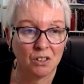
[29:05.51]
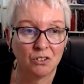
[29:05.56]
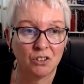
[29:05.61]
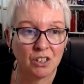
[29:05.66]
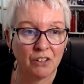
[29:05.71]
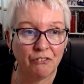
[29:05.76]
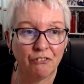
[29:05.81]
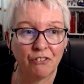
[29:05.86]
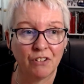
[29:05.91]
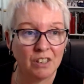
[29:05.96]
So
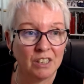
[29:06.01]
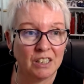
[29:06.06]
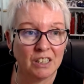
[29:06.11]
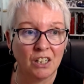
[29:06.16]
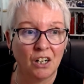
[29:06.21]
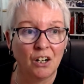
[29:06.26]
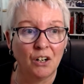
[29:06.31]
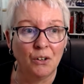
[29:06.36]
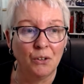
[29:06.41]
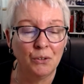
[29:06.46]
you
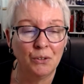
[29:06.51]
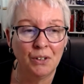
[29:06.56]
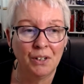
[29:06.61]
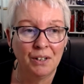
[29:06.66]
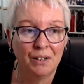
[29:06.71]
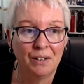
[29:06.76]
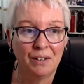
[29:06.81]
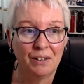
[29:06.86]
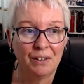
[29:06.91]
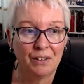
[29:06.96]
definitely
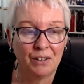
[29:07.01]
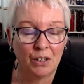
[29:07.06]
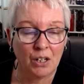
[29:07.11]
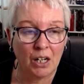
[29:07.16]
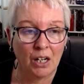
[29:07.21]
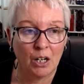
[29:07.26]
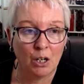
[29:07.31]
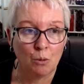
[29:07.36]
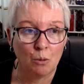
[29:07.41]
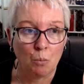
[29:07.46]
know
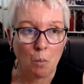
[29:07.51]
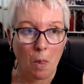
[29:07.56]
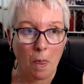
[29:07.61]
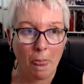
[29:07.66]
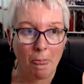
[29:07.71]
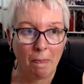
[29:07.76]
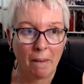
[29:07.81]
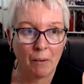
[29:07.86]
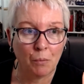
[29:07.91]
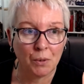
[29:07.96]

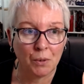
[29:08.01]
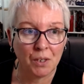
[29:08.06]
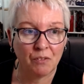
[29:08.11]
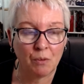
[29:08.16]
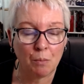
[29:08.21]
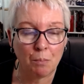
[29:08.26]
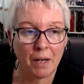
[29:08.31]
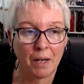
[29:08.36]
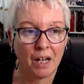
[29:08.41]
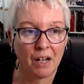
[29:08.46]
that
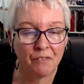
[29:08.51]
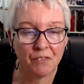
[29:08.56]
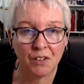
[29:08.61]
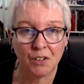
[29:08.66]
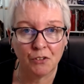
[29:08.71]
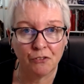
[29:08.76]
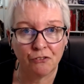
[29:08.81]
whatever path